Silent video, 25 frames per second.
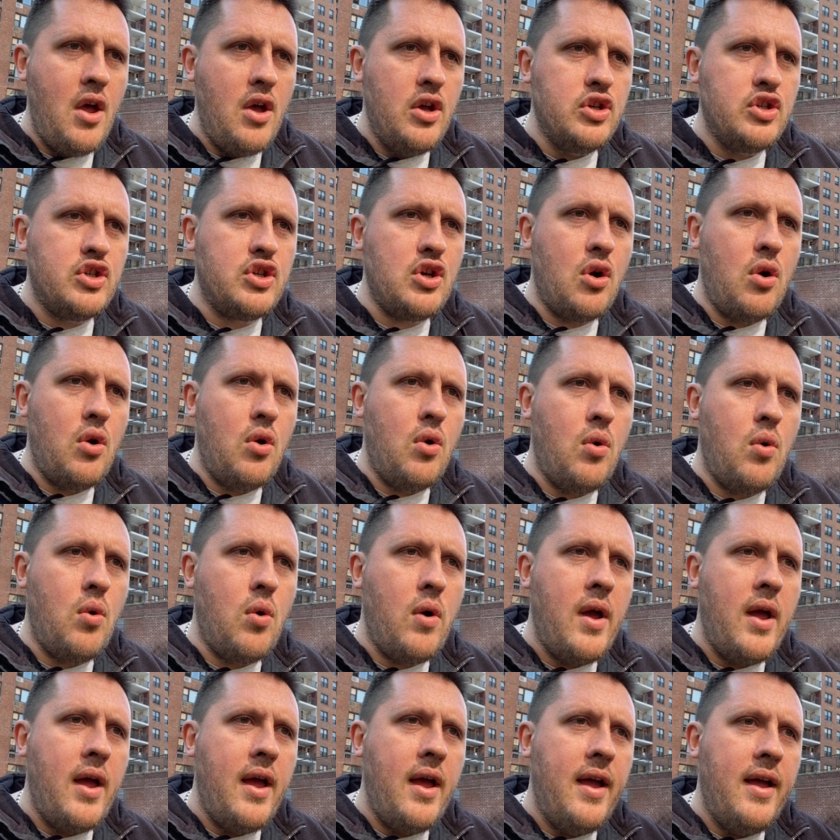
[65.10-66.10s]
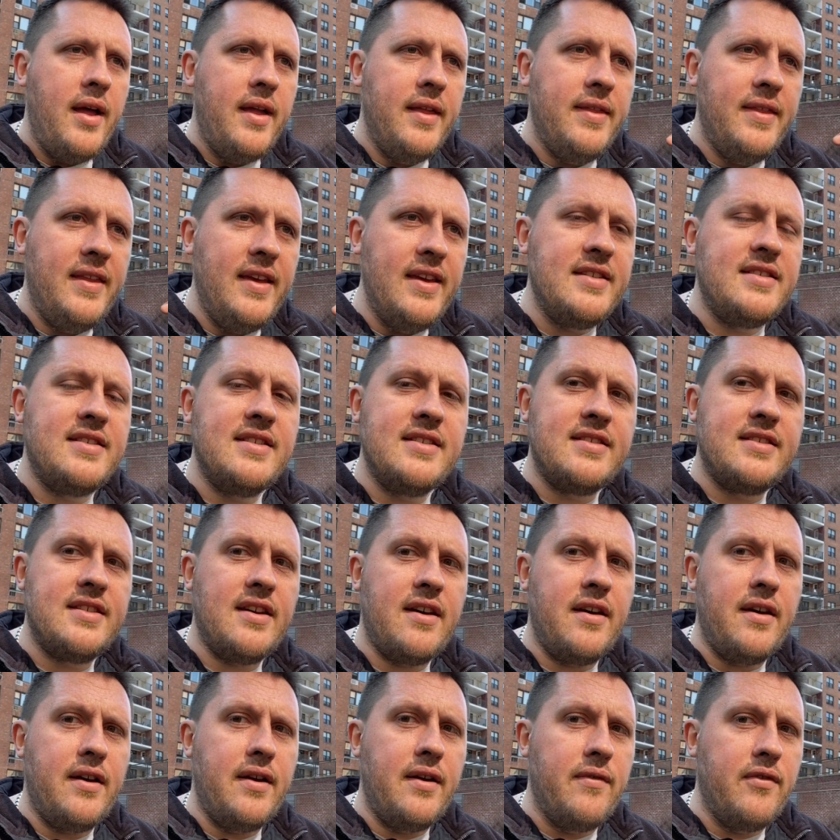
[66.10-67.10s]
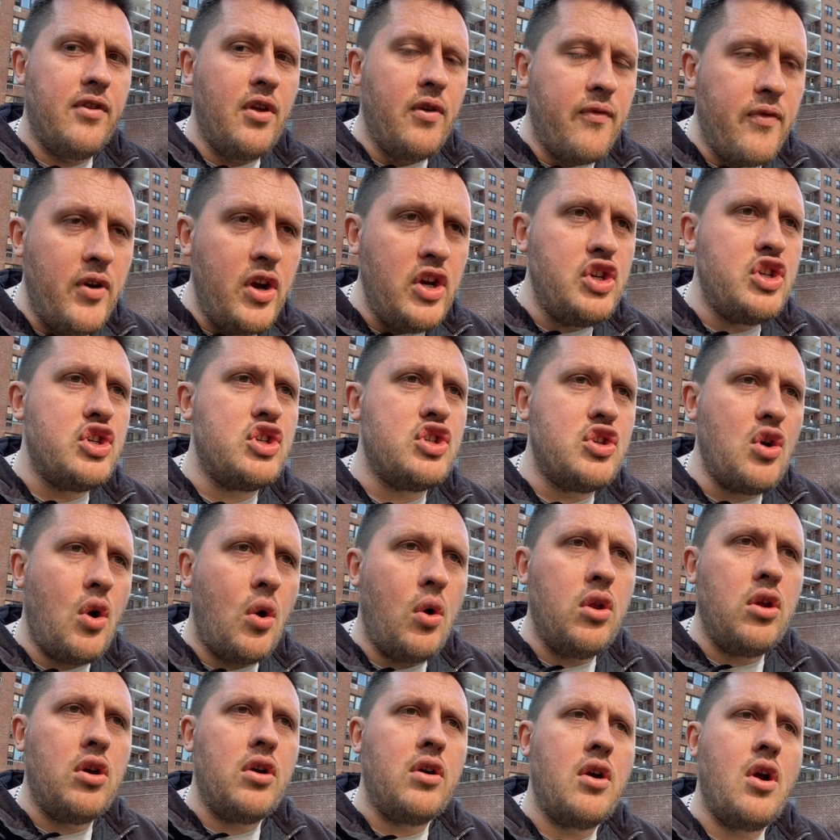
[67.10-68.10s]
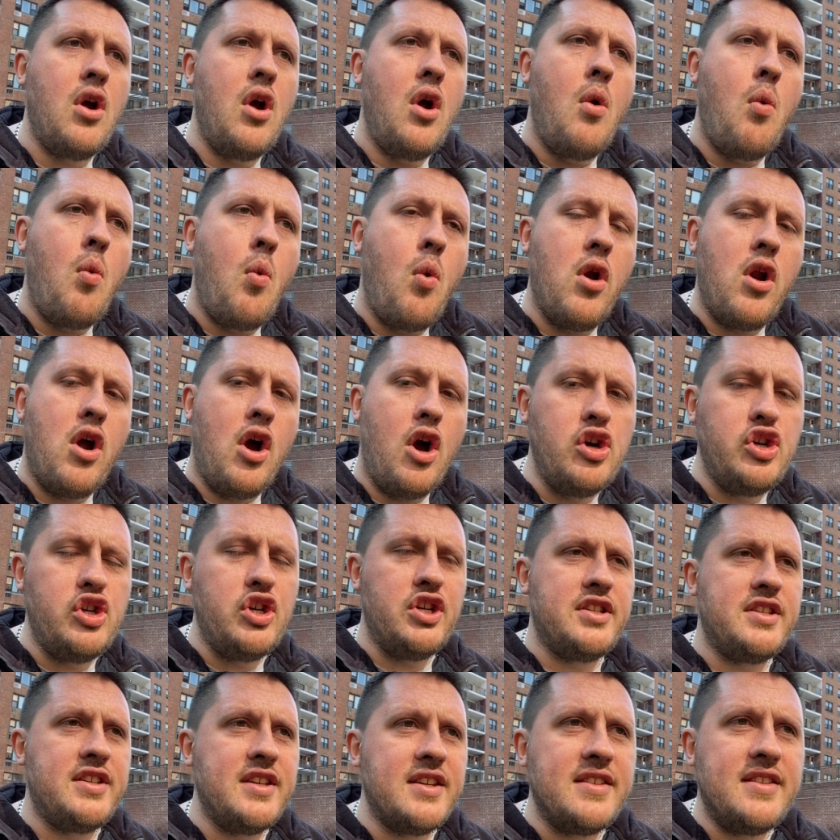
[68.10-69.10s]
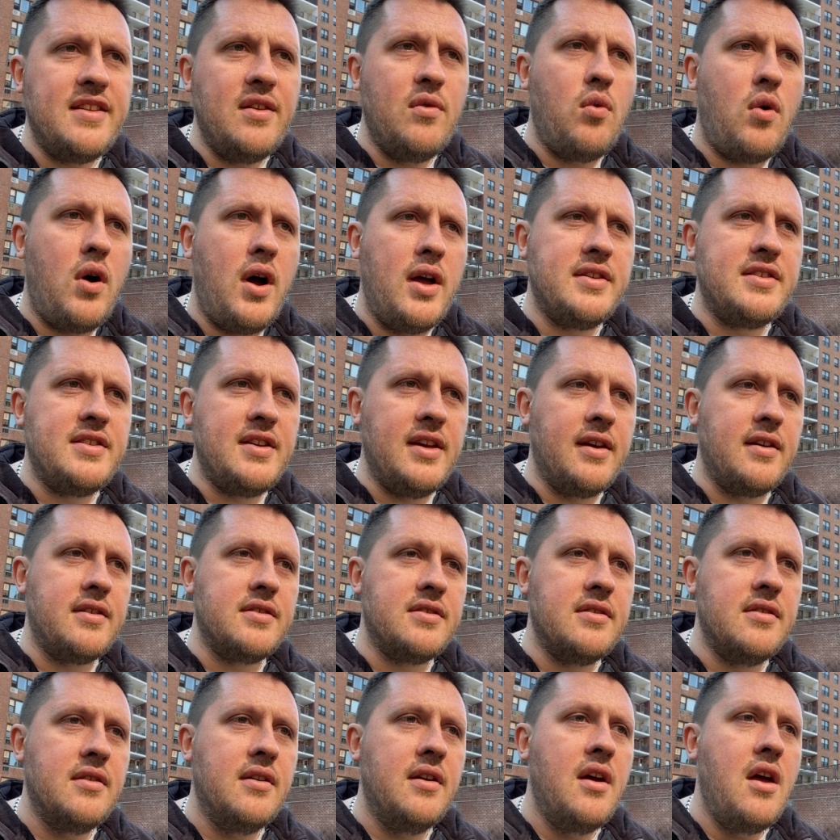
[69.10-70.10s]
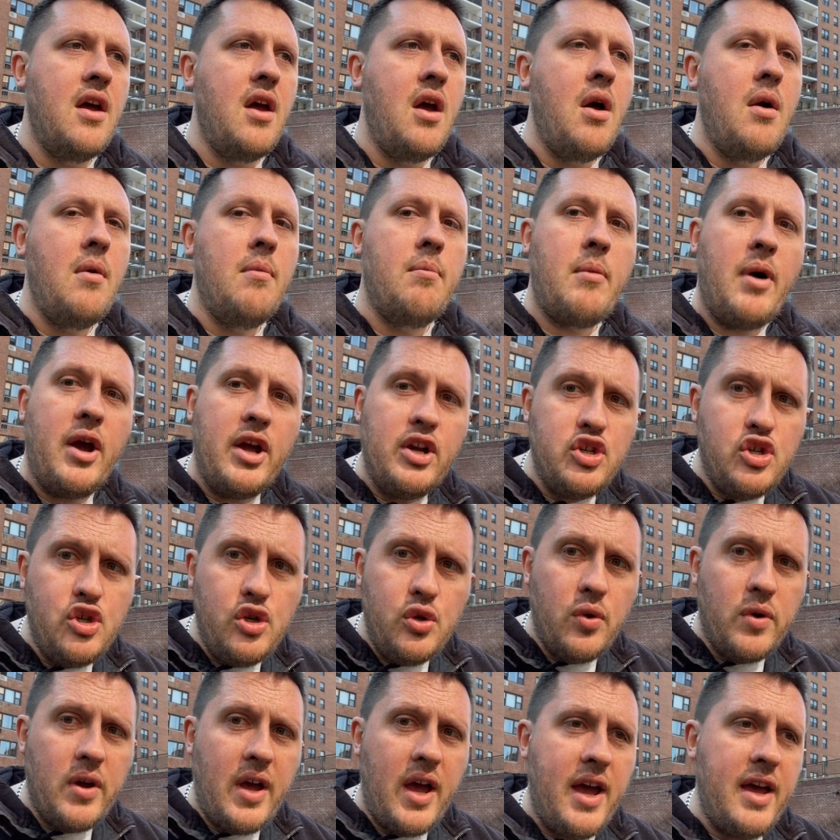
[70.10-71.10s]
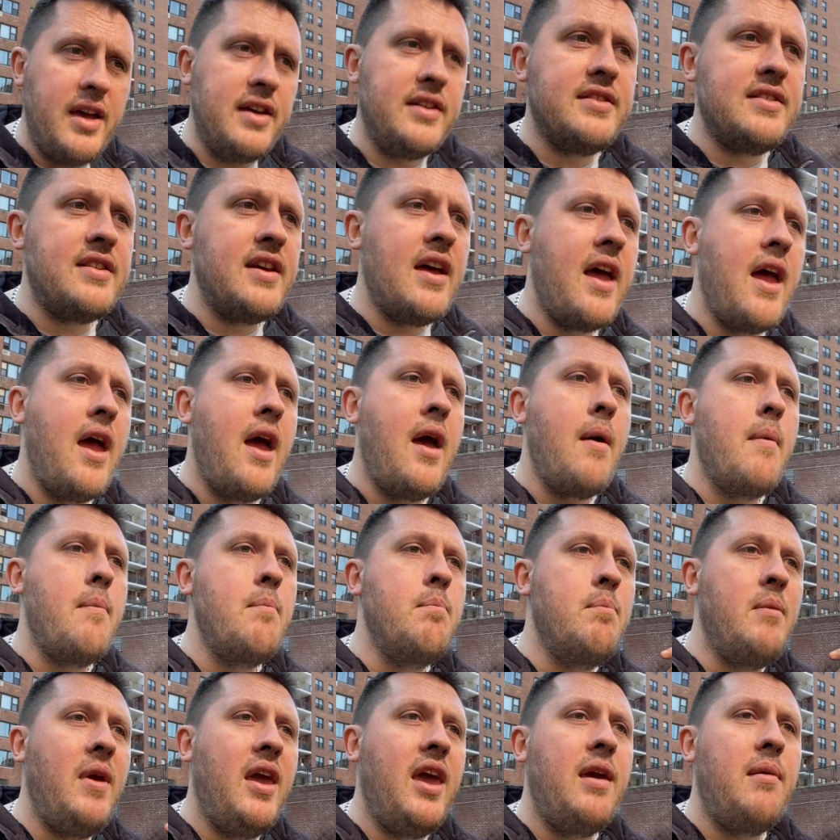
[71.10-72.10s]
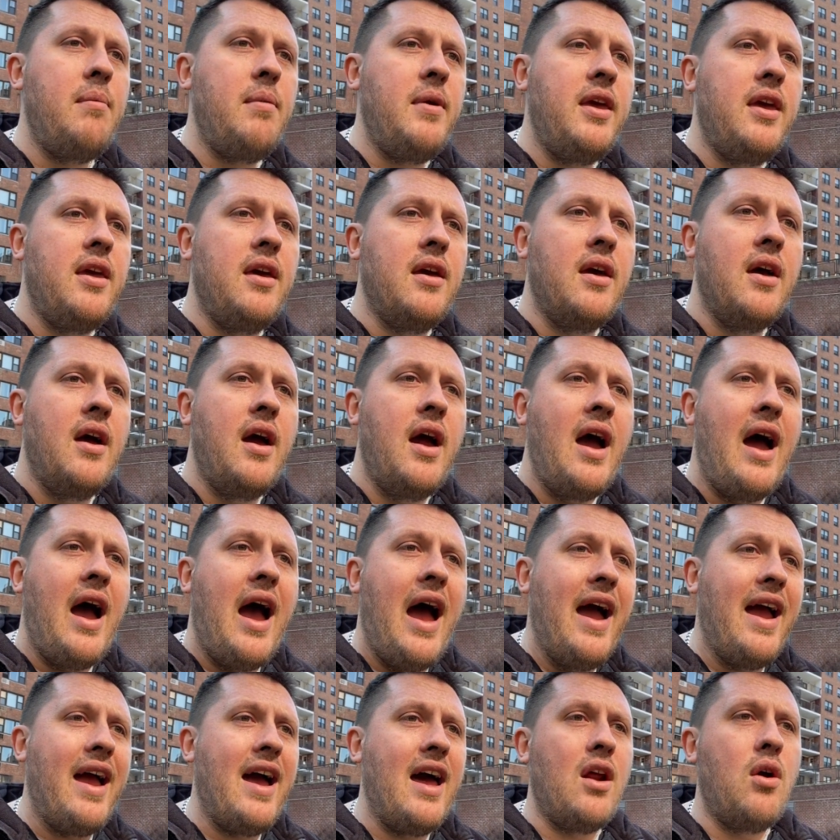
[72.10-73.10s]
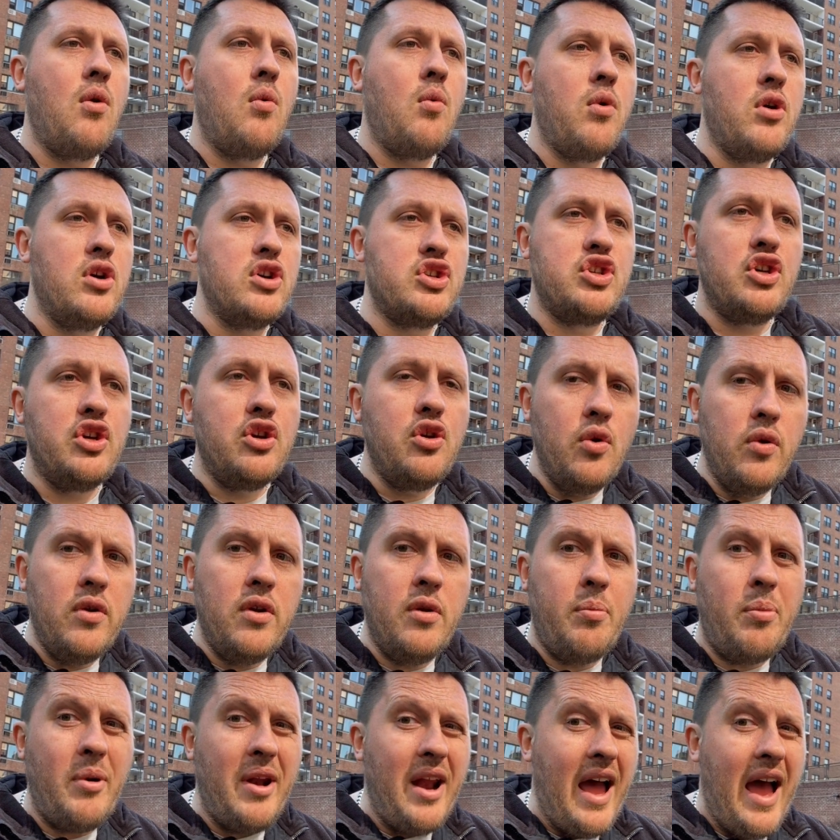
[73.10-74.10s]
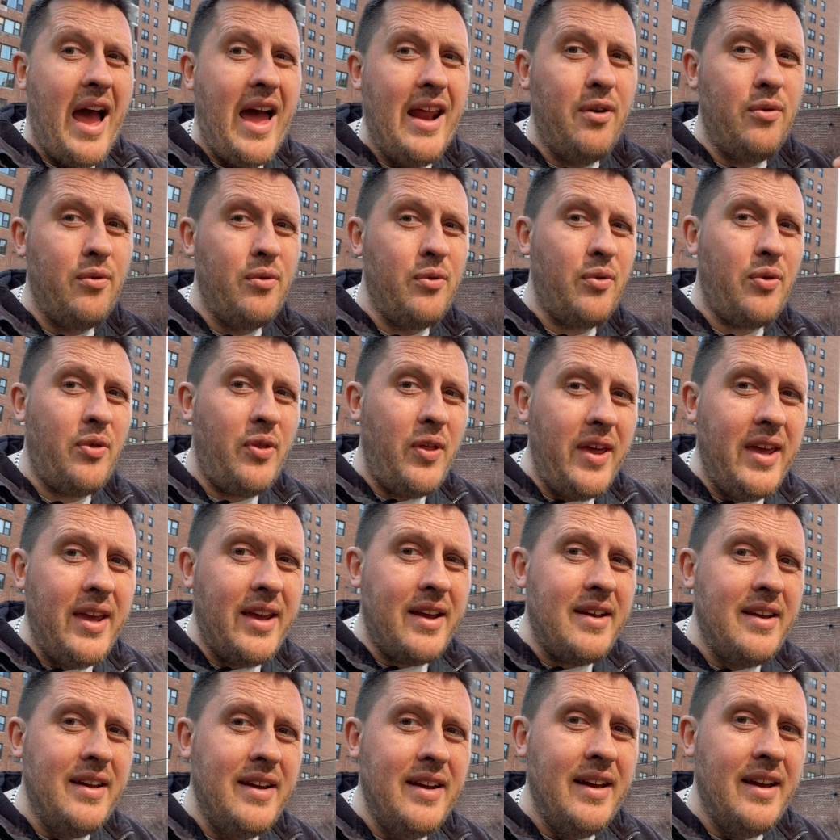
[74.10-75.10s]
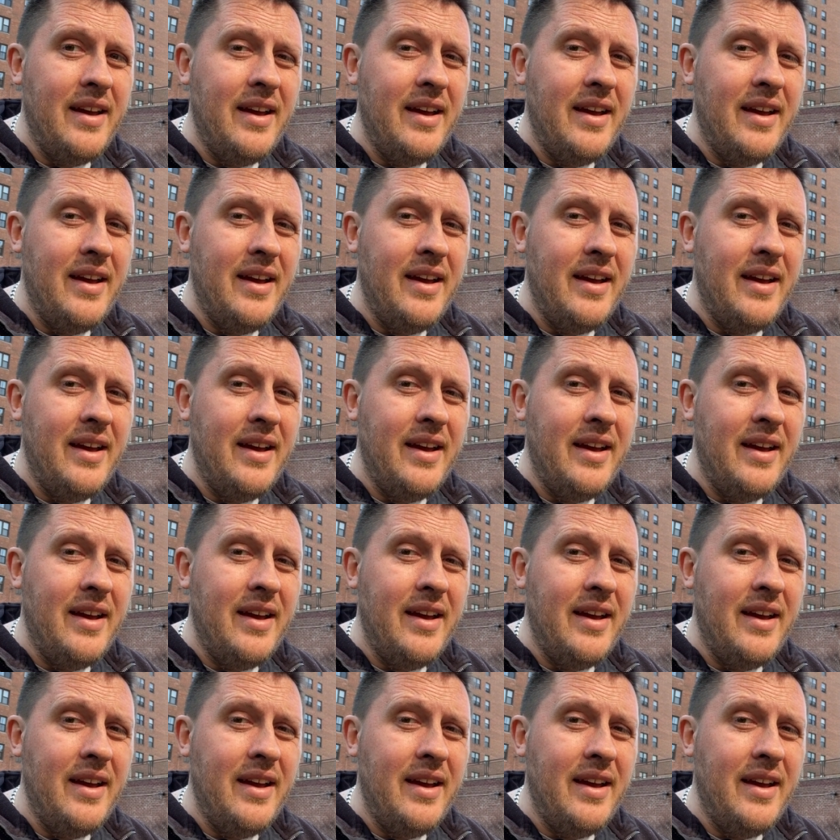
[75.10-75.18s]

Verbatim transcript: So this is a, uh, the Rich Solar 160 watt CIGS. Mind you guys, maybe I got a worse unit, but I don't think,